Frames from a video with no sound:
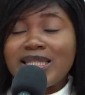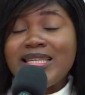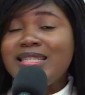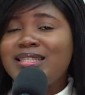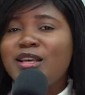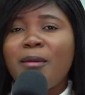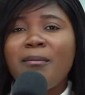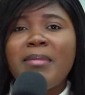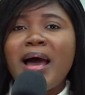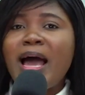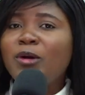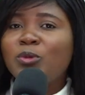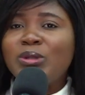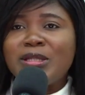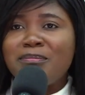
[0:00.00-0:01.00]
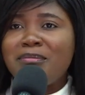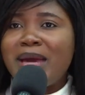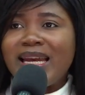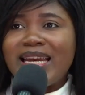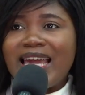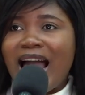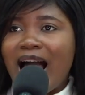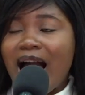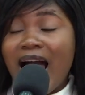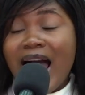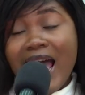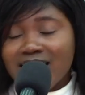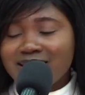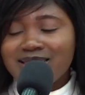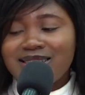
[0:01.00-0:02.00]
He's a man with many
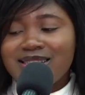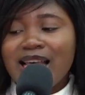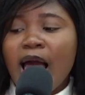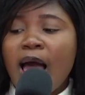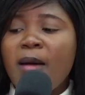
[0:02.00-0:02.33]
hats.